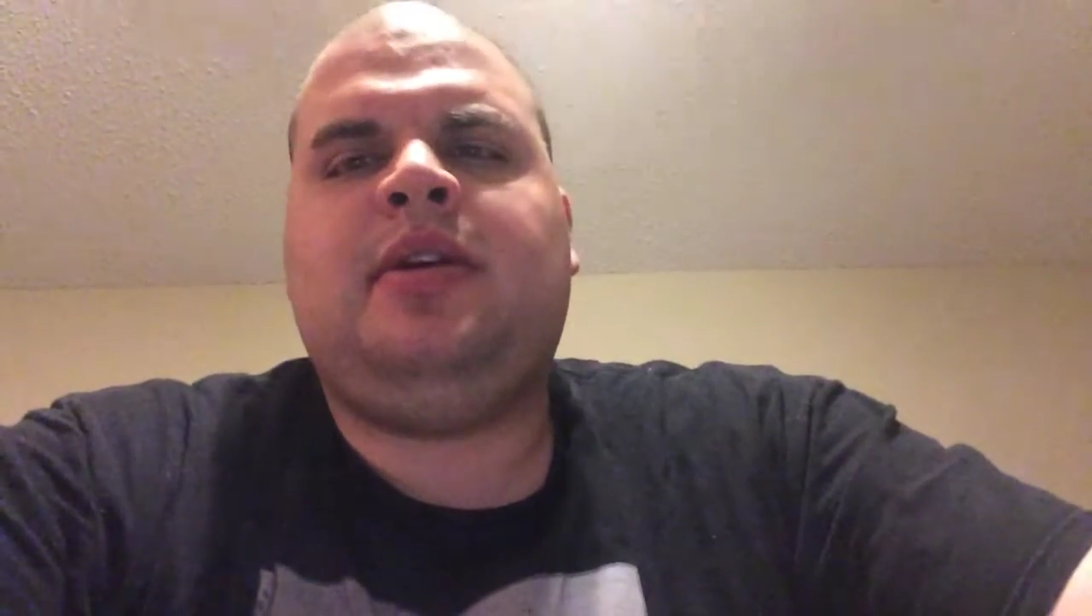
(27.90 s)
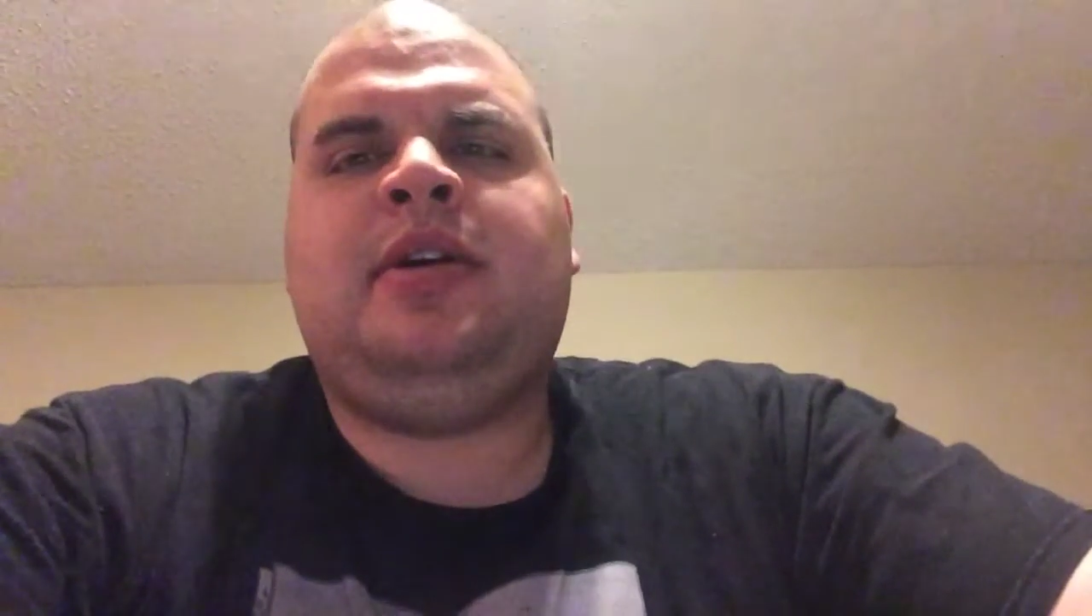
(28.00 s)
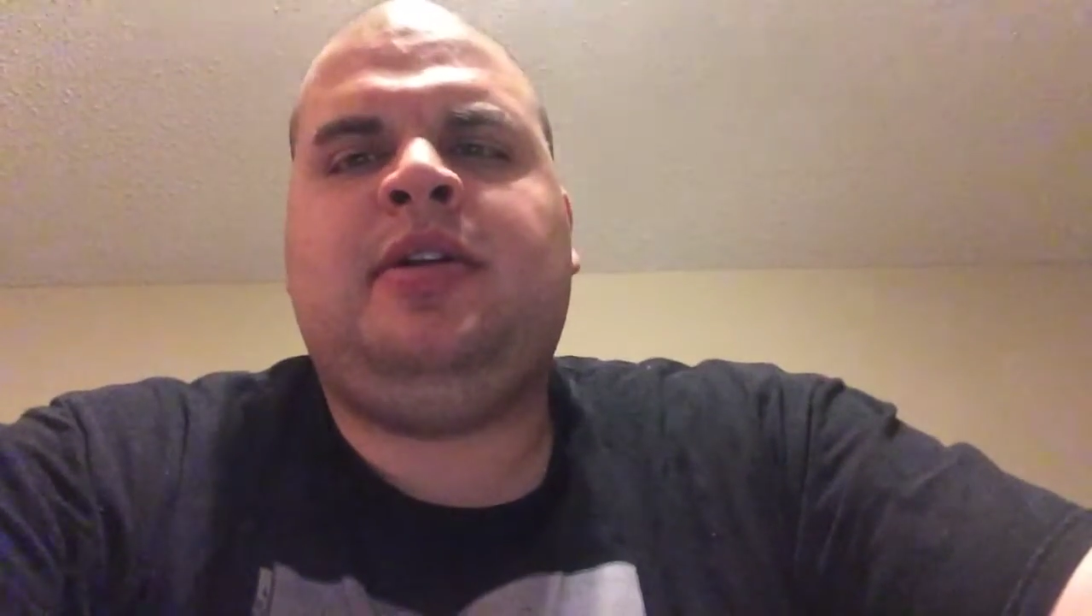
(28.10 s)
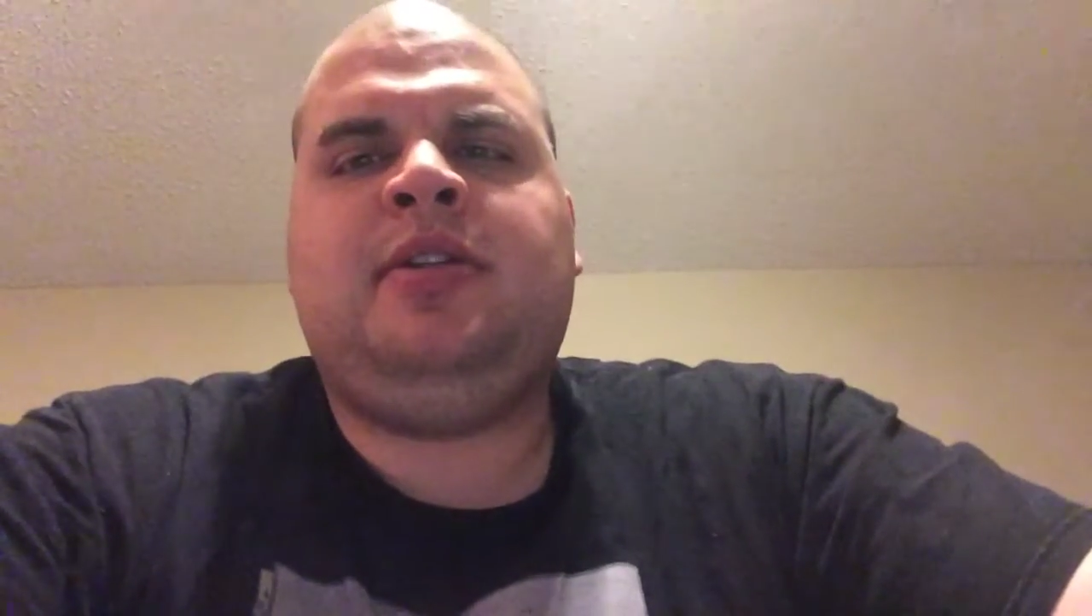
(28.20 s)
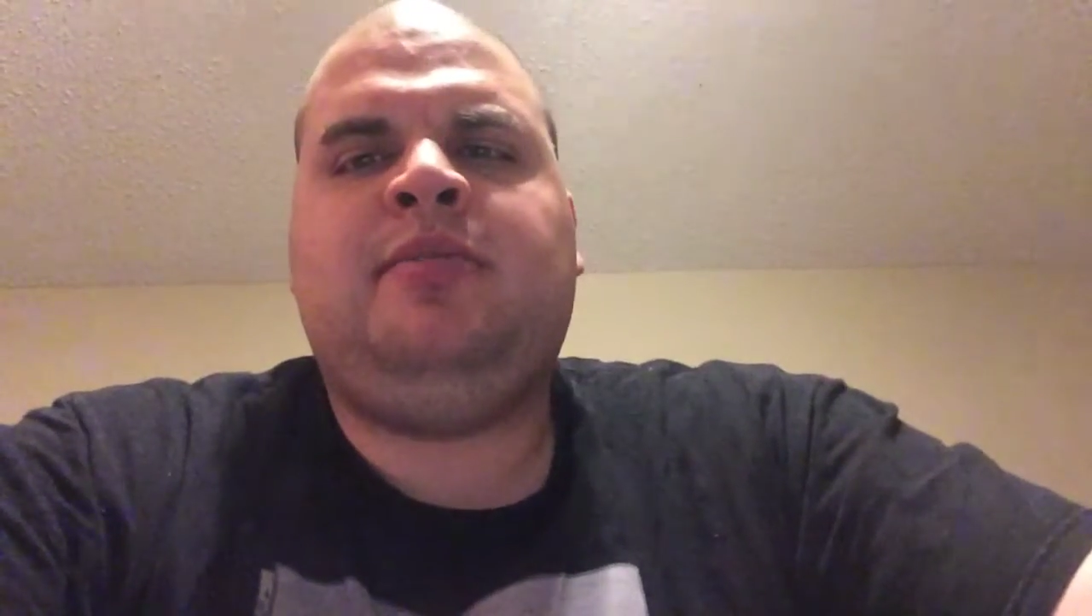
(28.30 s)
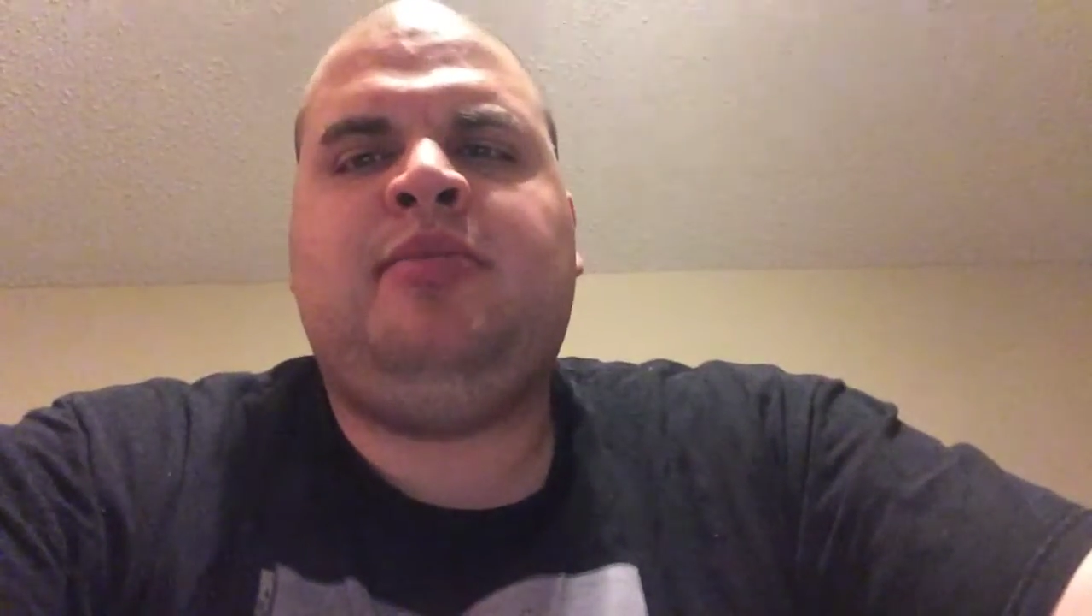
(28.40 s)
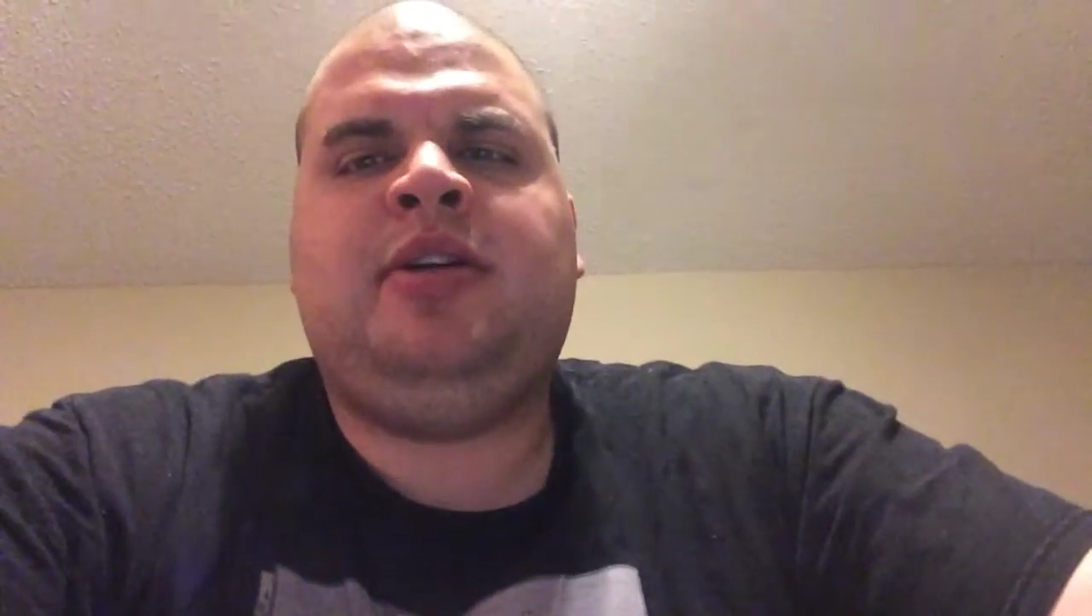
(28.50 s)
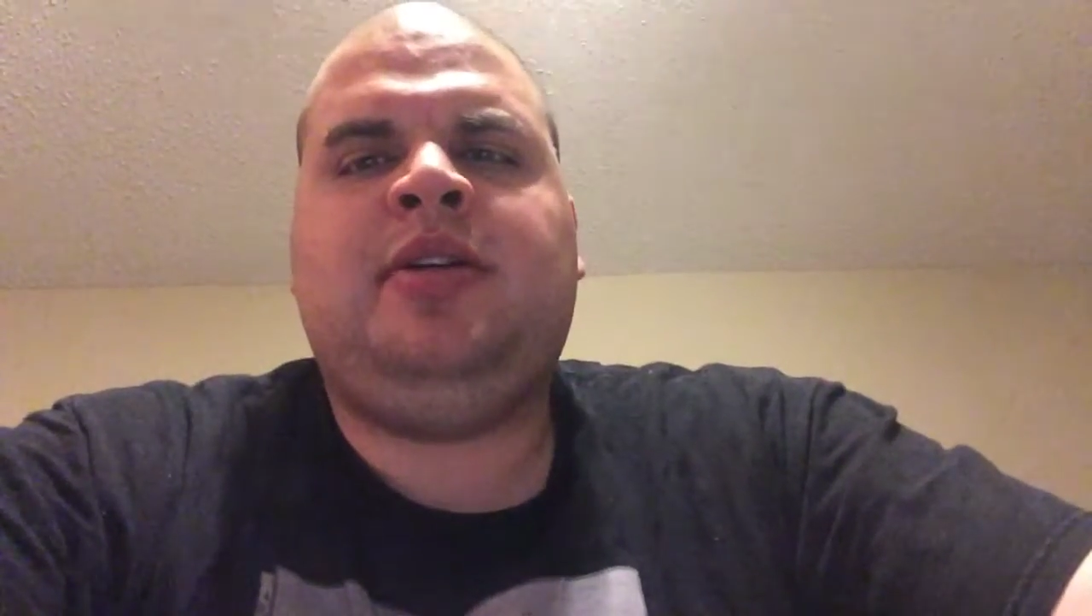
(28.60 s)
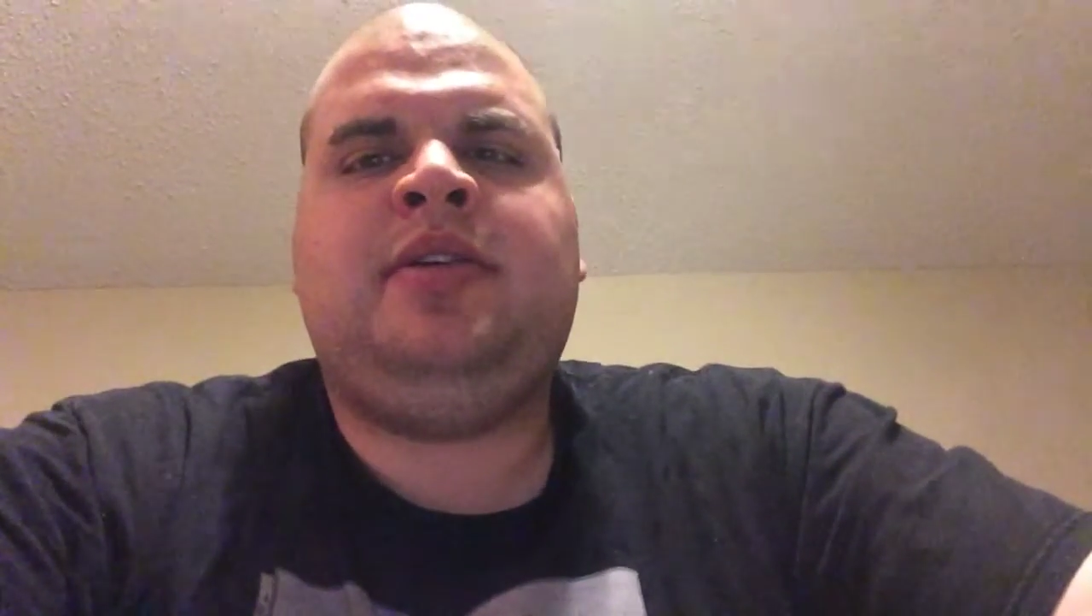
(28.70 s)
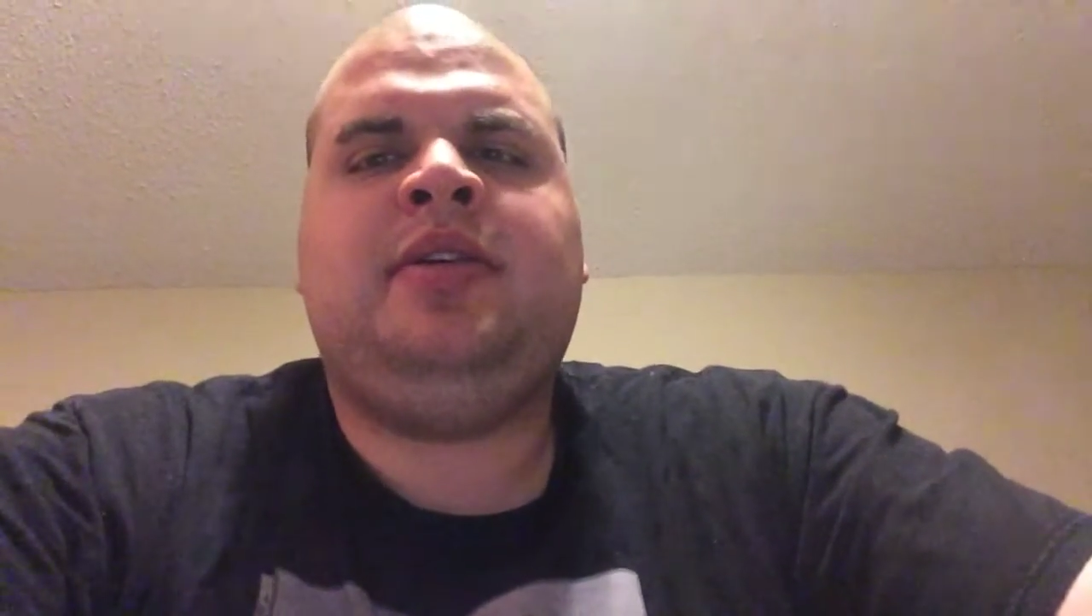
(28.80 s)
on
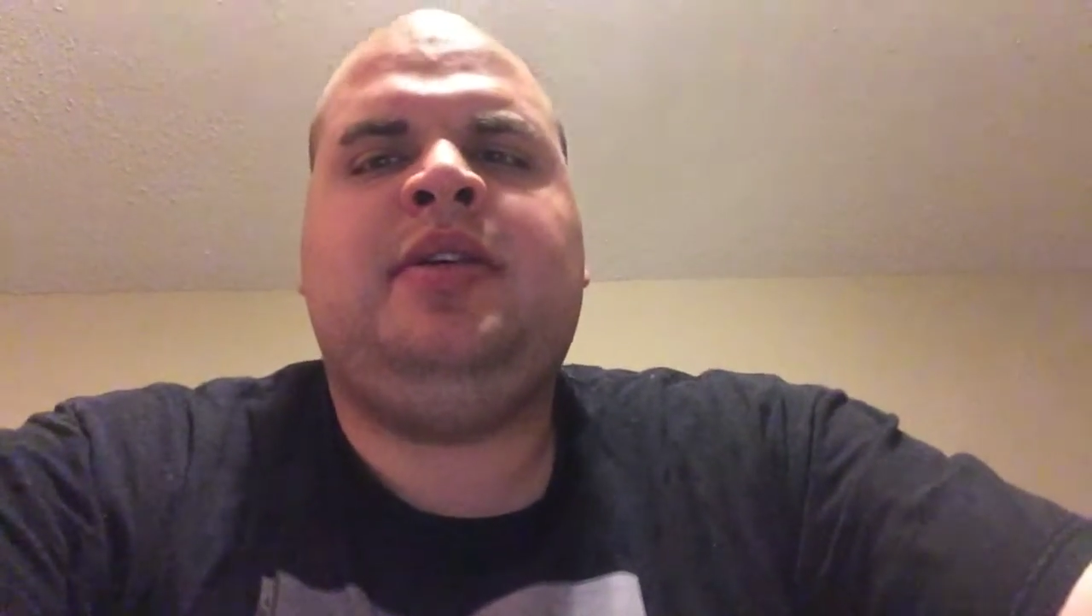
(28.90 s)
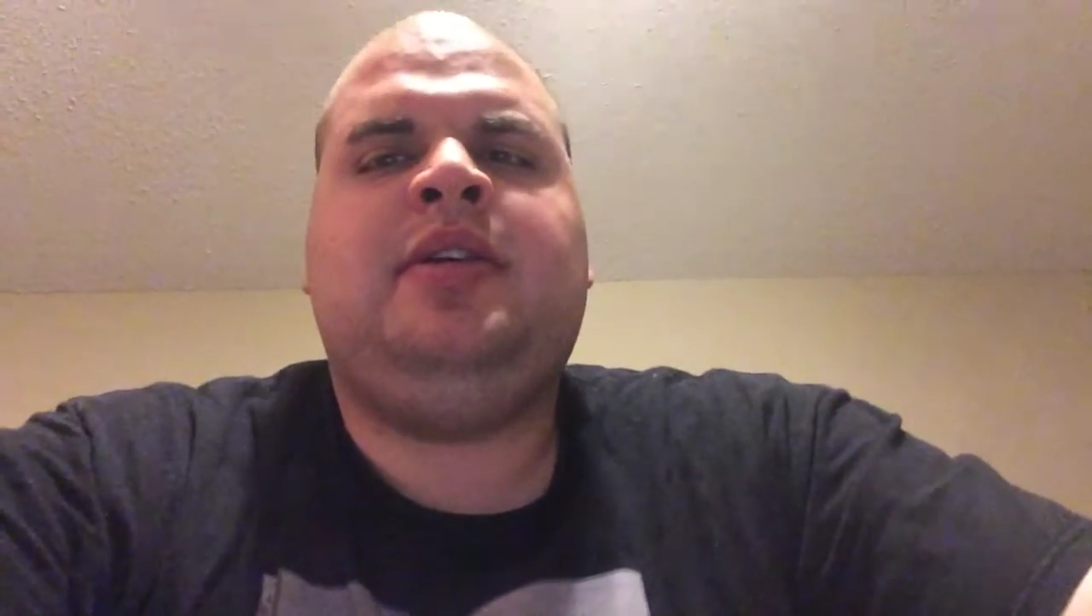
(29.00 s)
demand